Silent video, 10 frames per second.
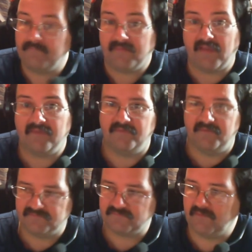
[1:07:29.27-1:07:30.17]

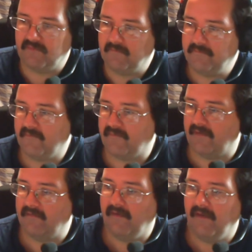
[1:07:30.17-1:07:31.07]
This will help you with
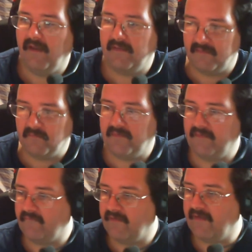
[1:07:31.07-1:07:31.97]
that. And then
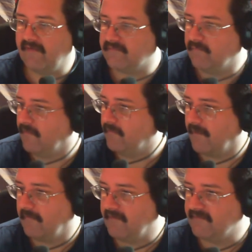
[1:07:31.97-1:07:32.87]
whenever you cast a blue
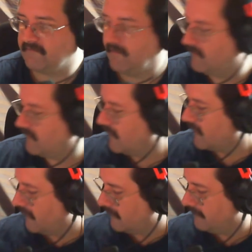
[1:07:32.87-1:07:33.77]
permanent spell, draw a card.